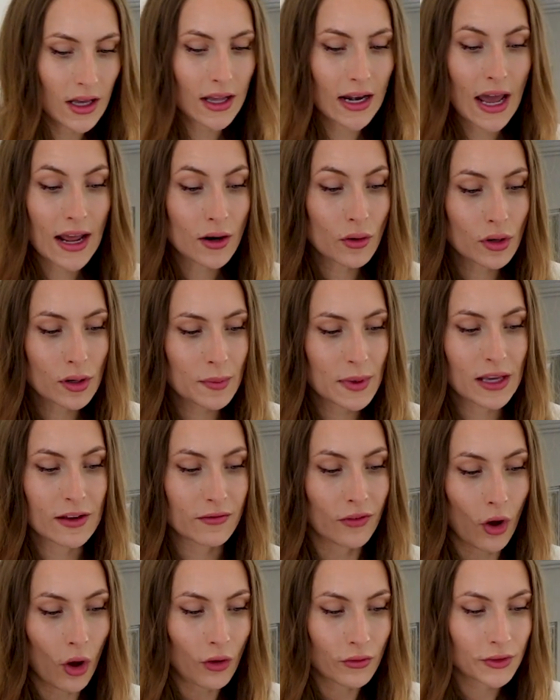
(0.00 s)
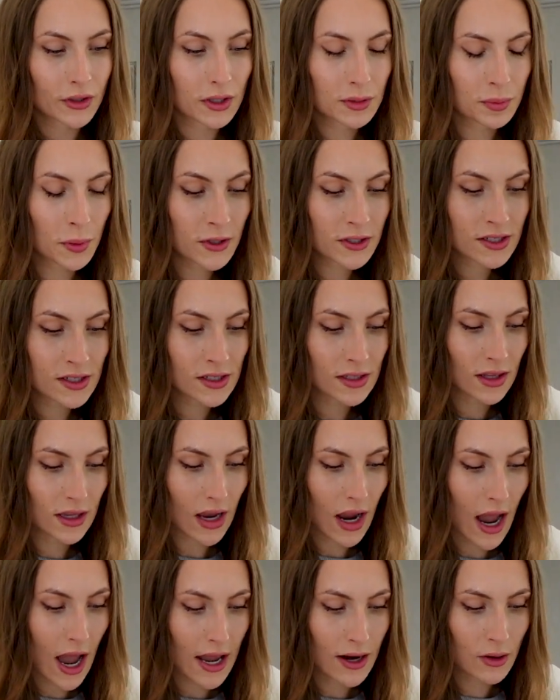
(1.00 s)
And I don't want to be involved because personally, like,
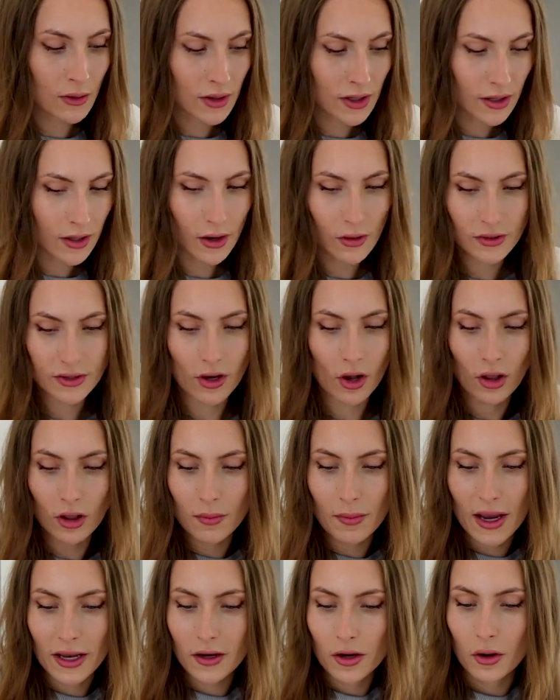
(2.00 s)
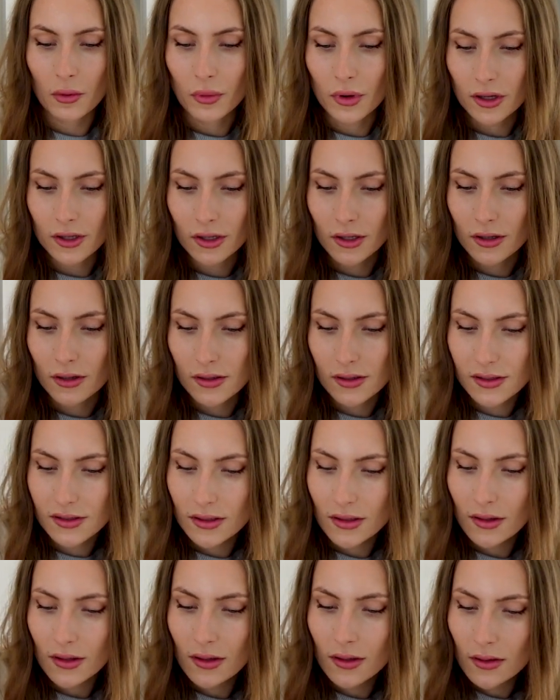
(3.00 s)
I don't want to go to all of my coworkers'
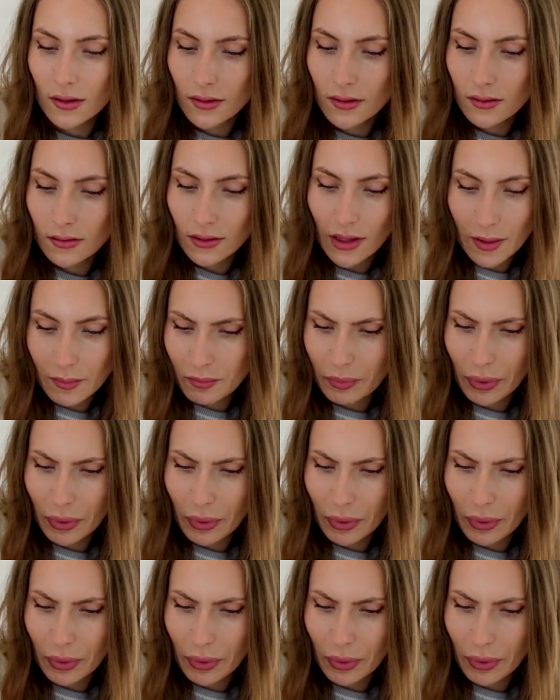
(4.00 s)
like